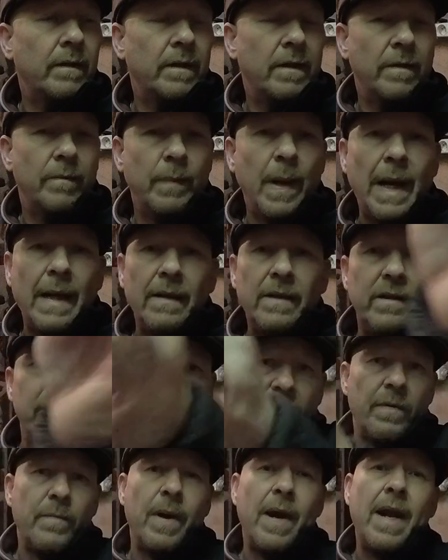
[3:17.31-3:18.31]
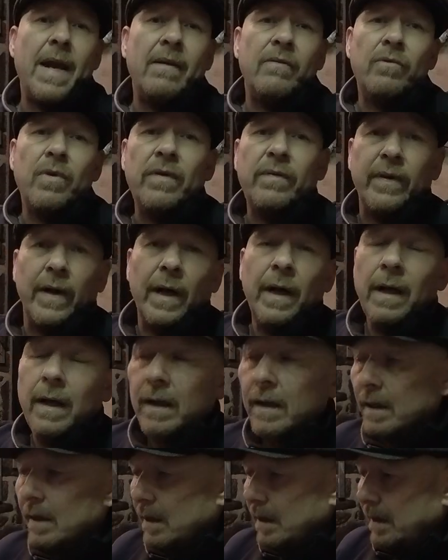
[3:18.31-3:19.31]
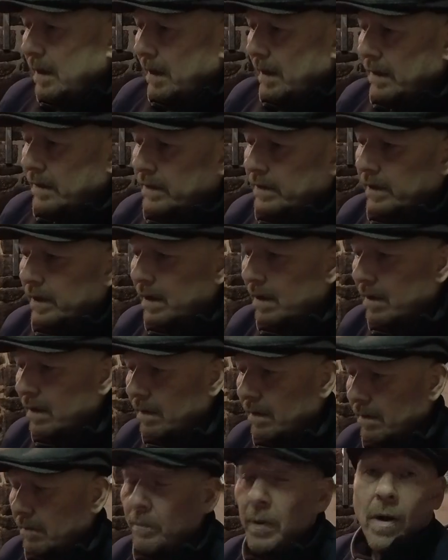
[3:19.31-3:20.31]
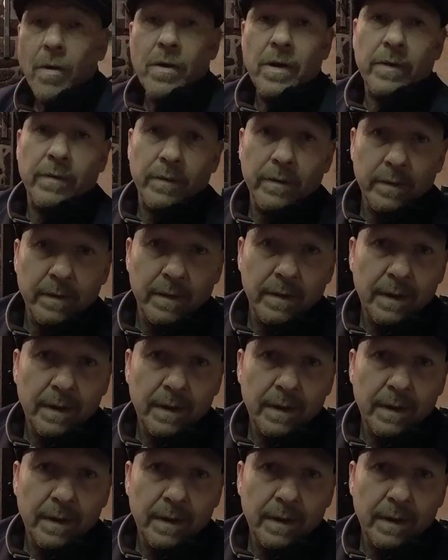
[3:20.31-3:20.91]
the banks of the Mayenne River had uh, broken.